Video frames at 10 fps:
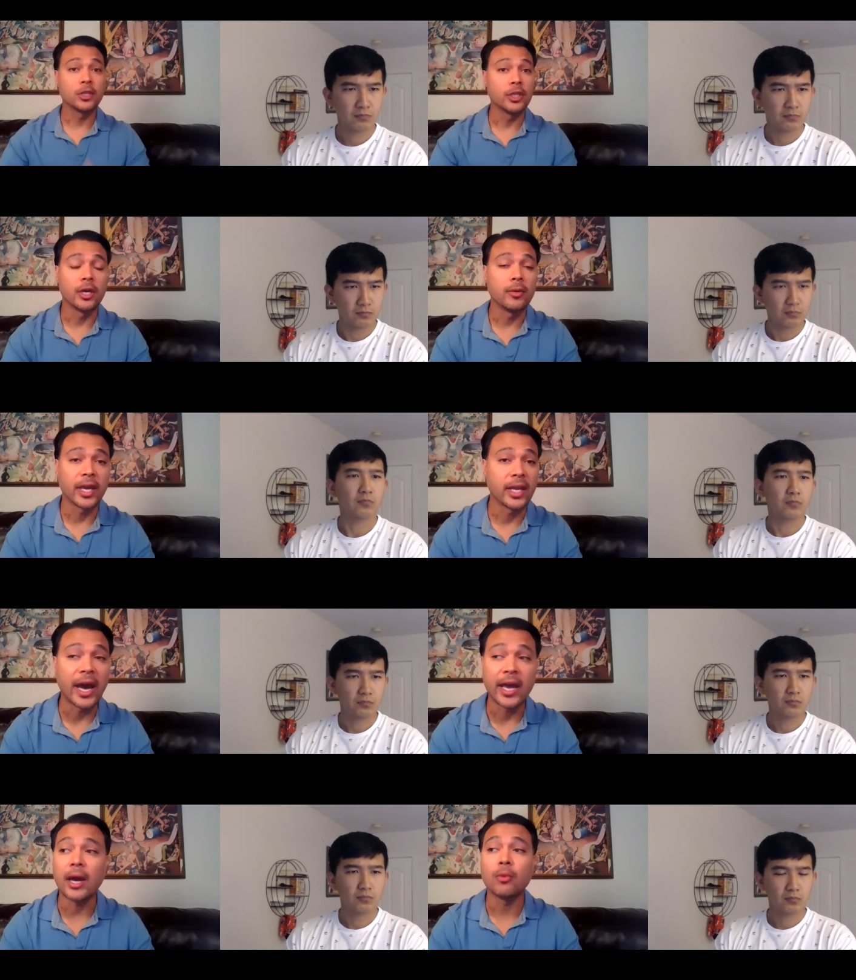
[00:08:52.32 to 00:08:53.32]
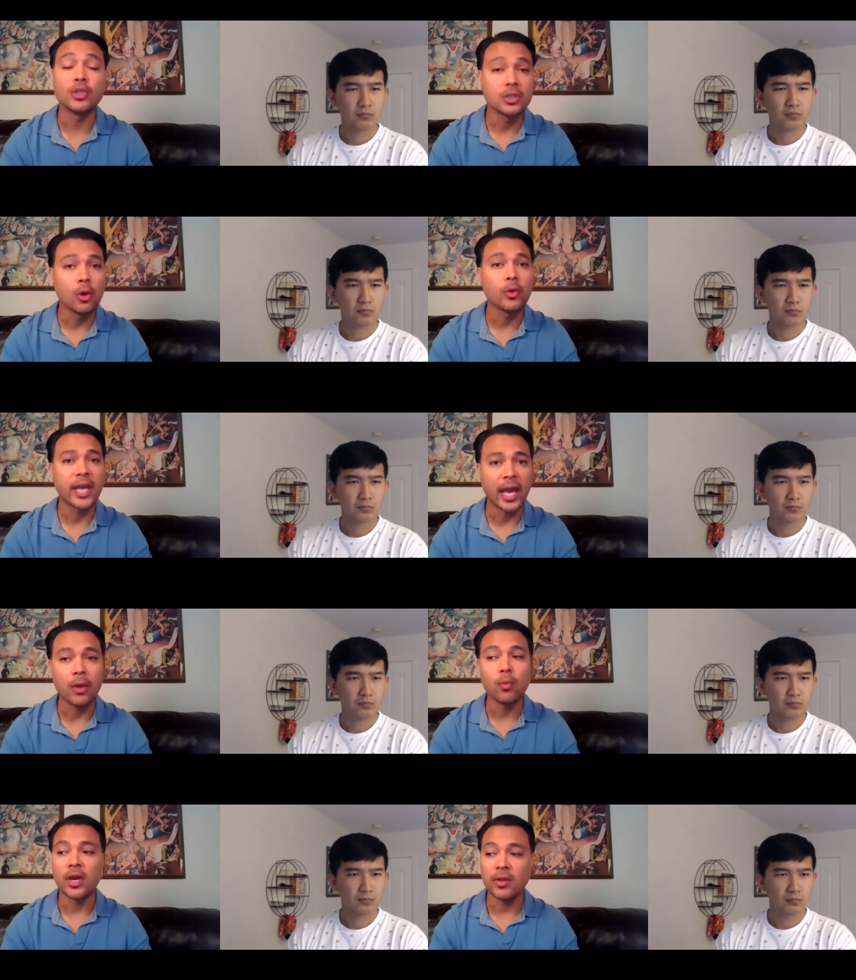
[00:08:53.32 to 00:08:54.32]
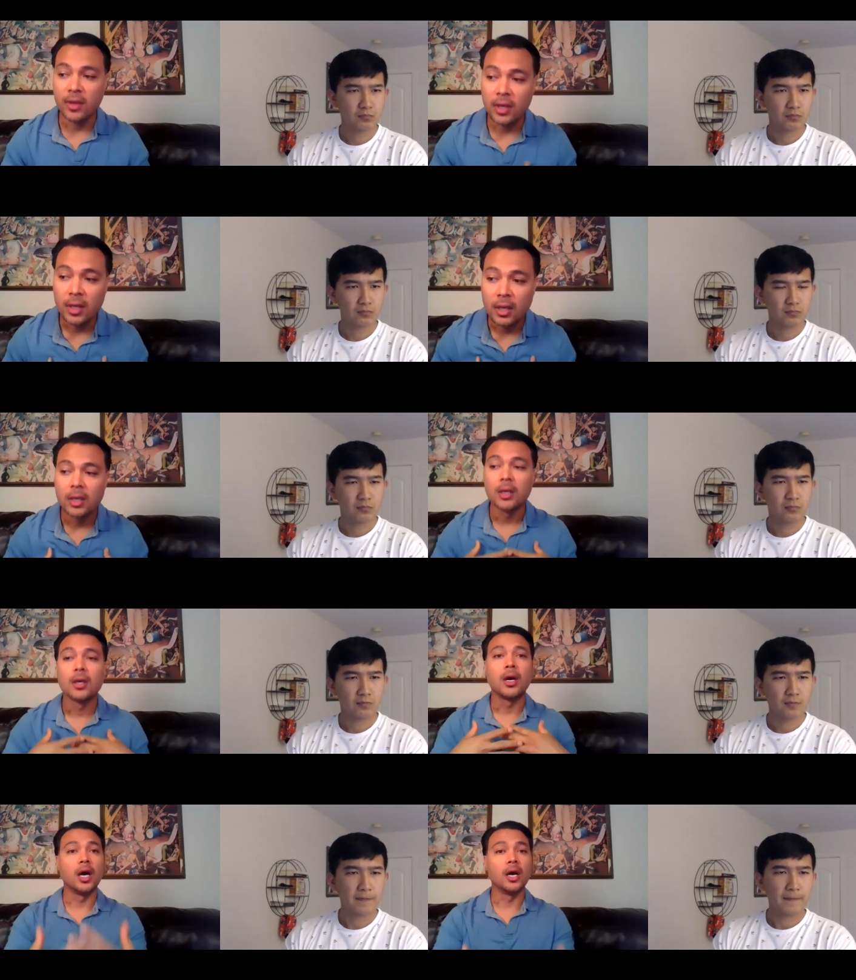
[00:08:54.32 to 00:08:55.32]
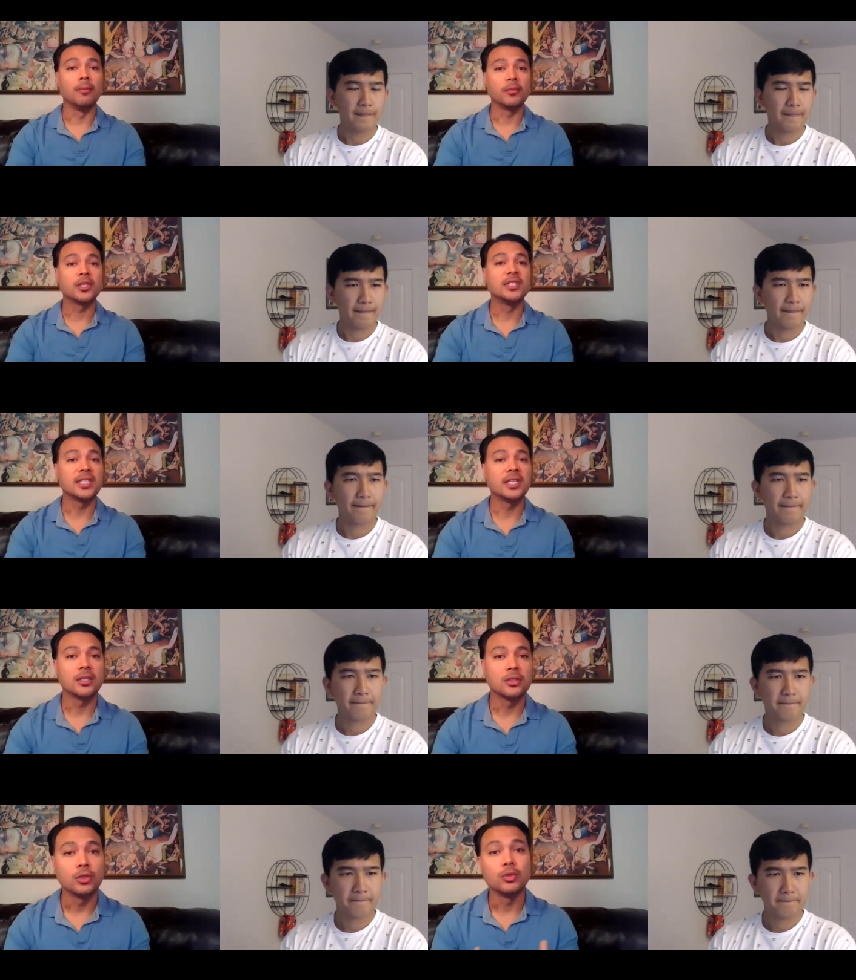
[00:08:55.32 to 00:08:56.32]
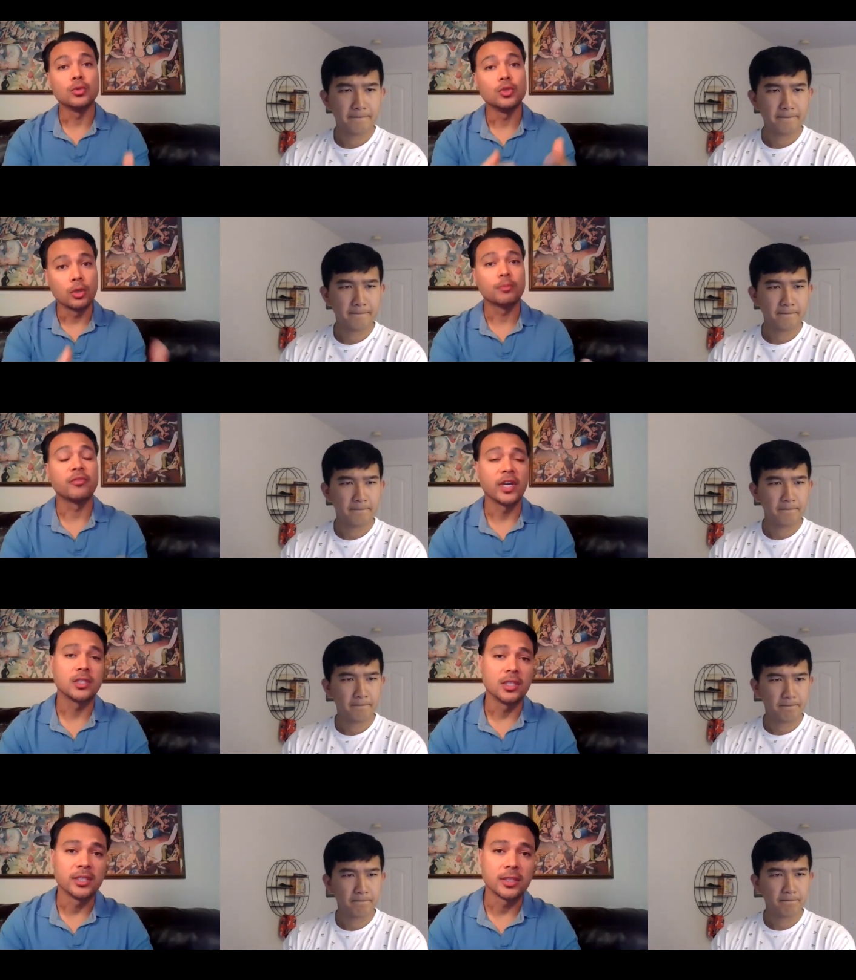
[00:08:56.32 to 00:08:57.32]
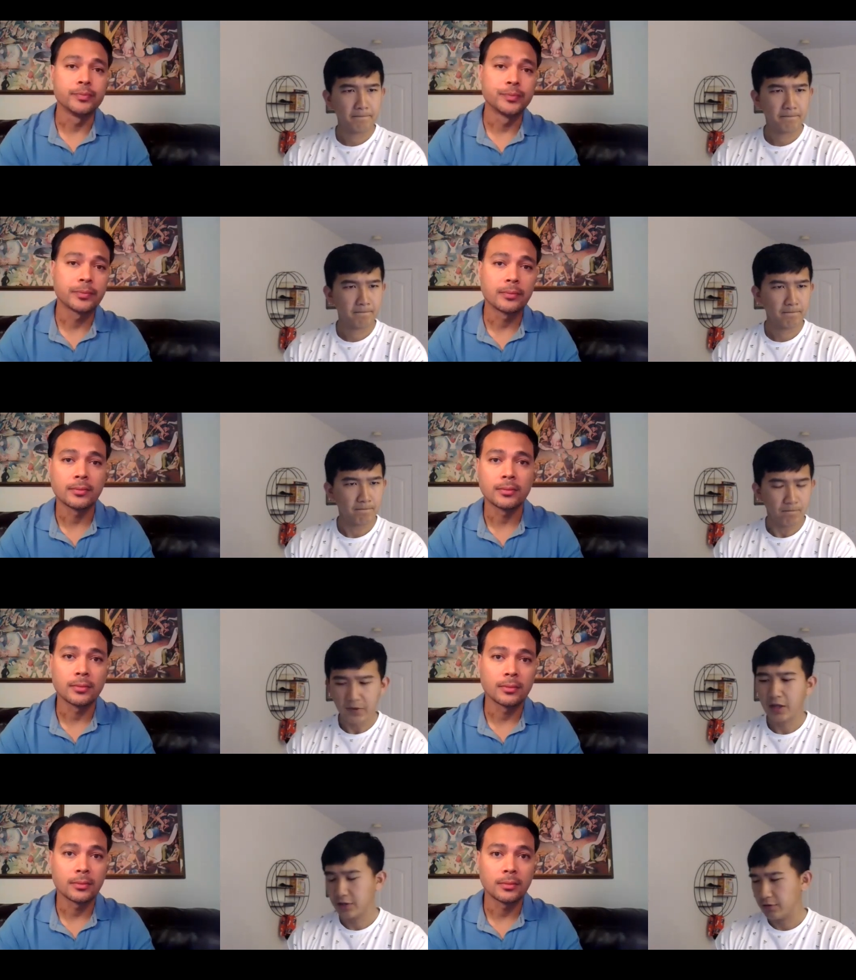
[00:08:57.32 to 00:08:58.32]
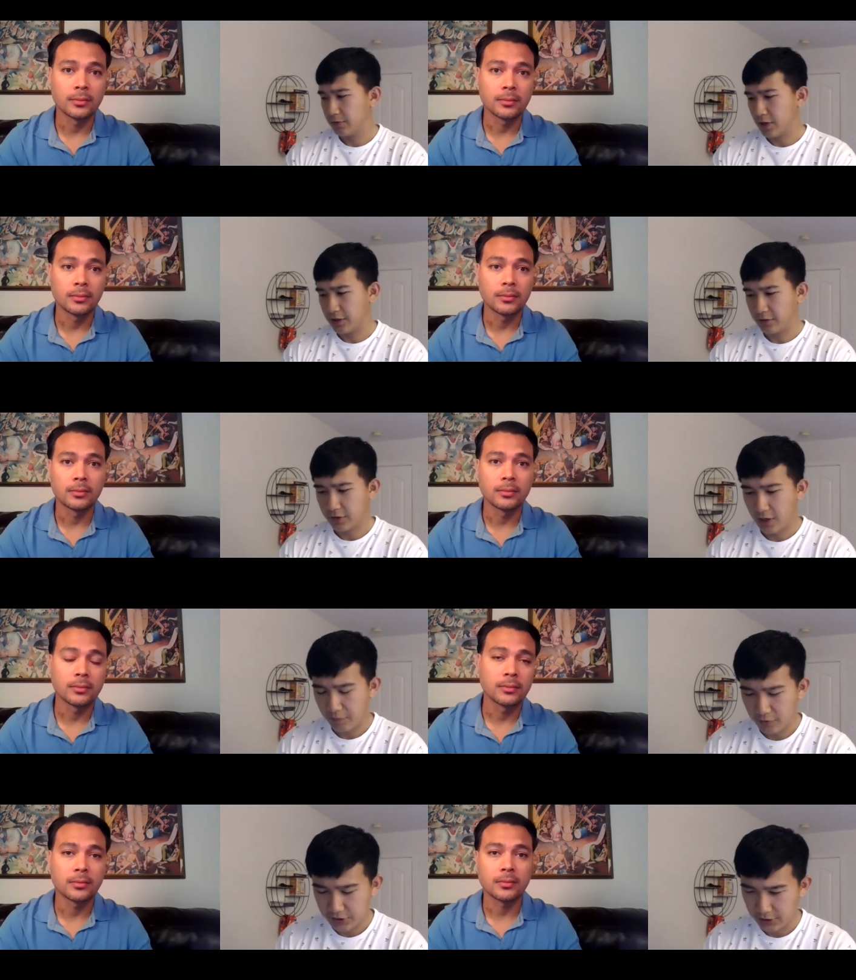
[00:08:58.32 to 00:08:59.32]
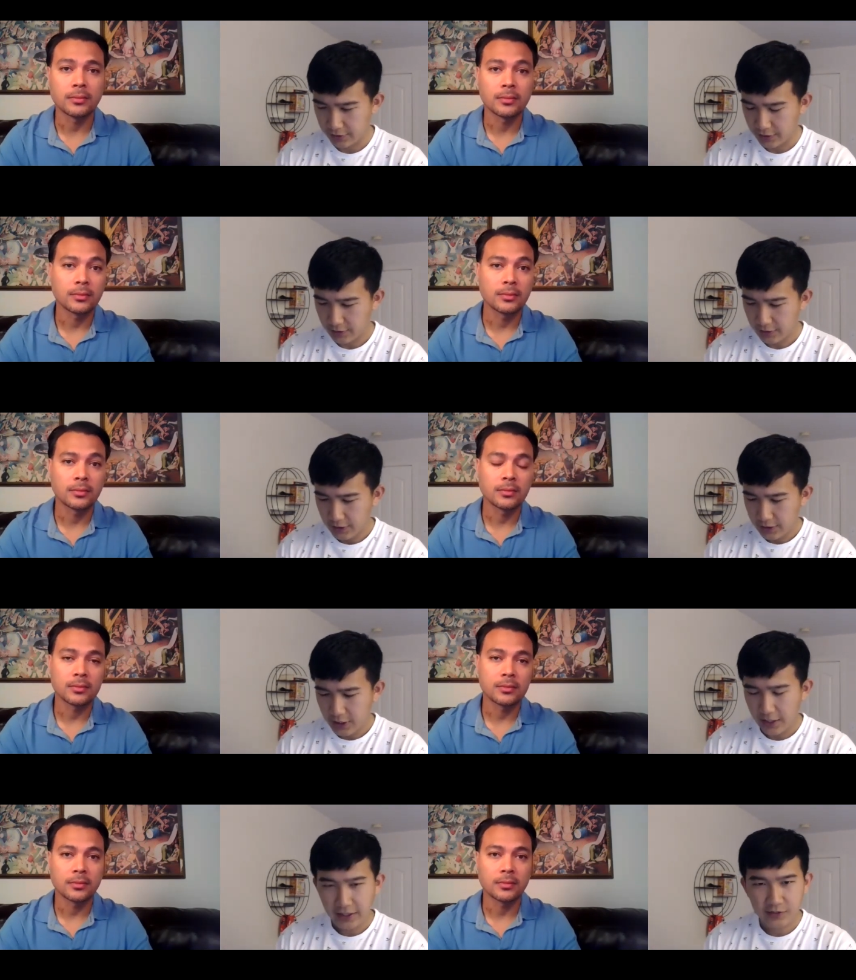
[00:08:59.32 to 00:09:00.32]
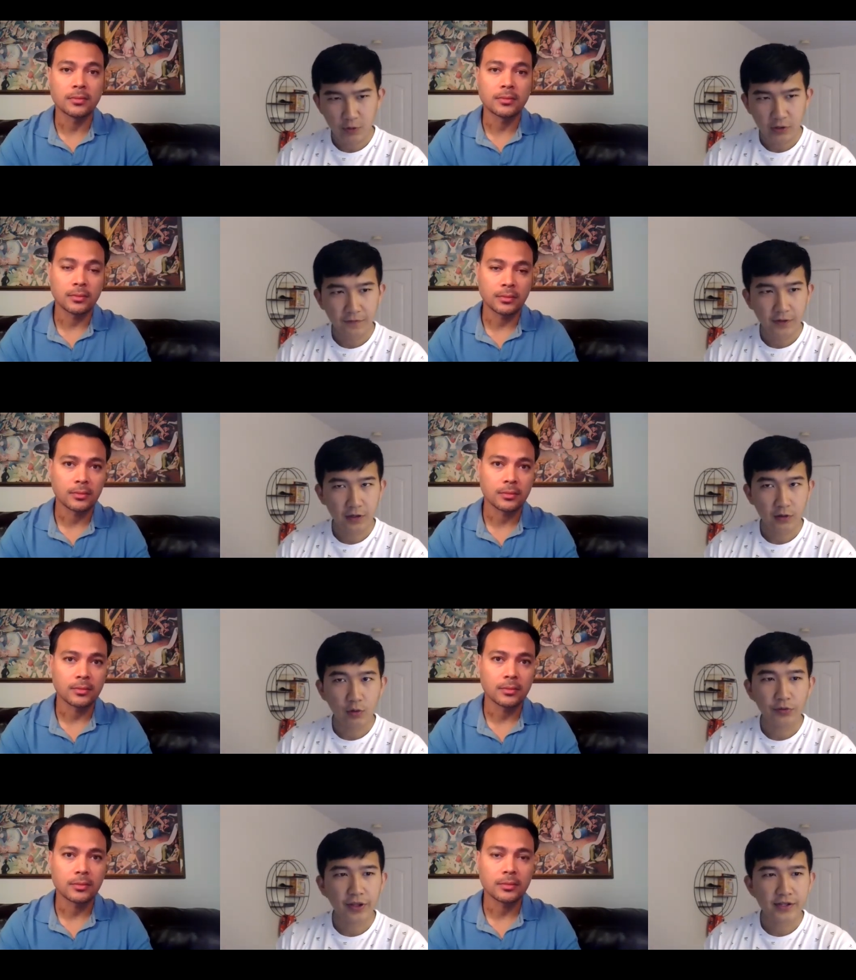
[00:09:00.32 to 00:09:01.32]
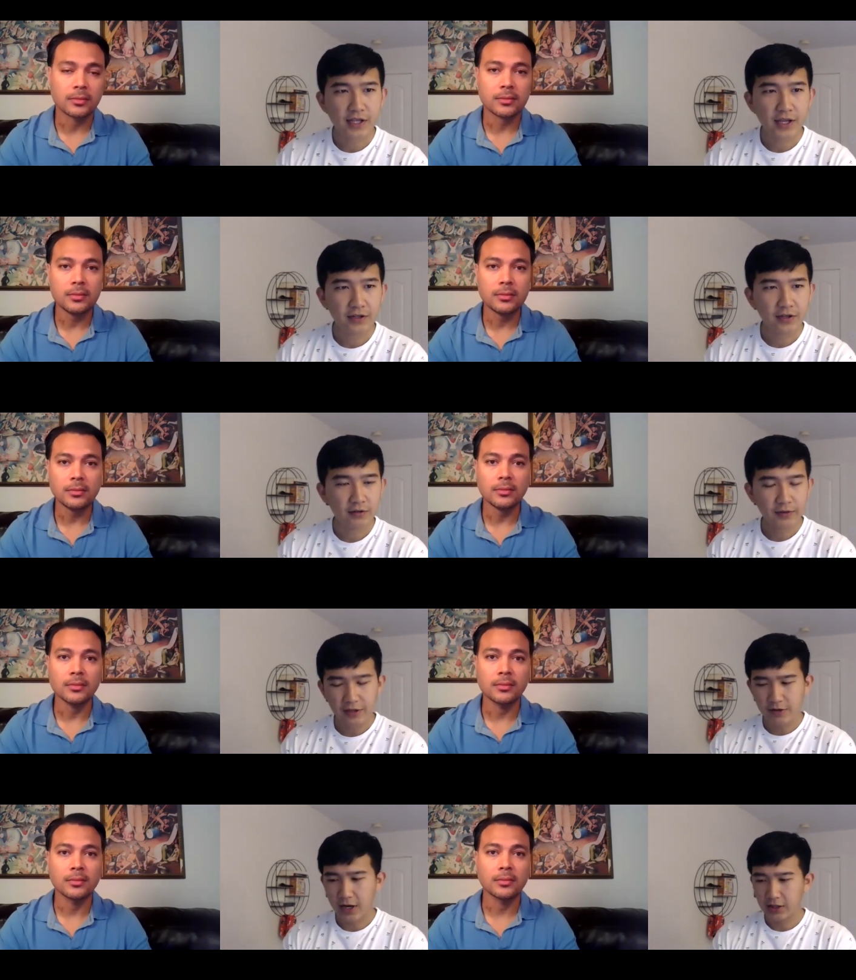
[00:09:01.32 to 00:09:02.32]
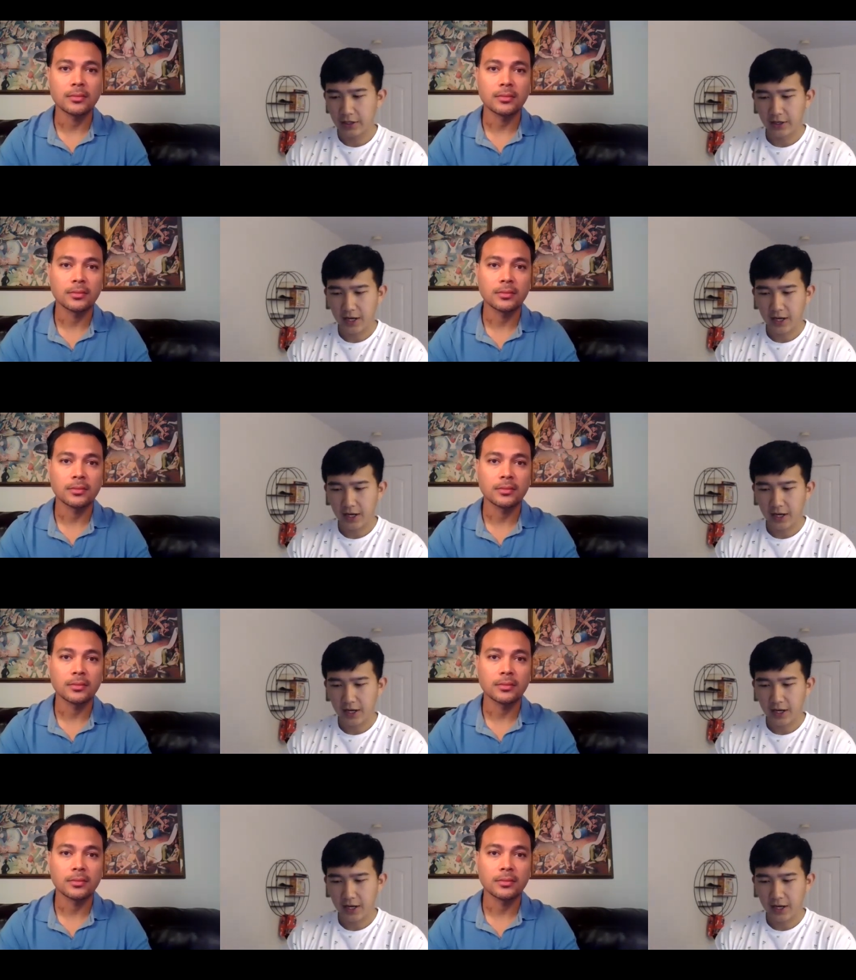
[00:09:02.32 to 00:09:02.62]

Speaker 1: you know, and I, I was okay with, Um, conceding to your professionalism.
Speaker 2: Thank you. Thank you. Yeah, I appreciate that. Yeah, that's one of the cool things that, you know, that you highlighted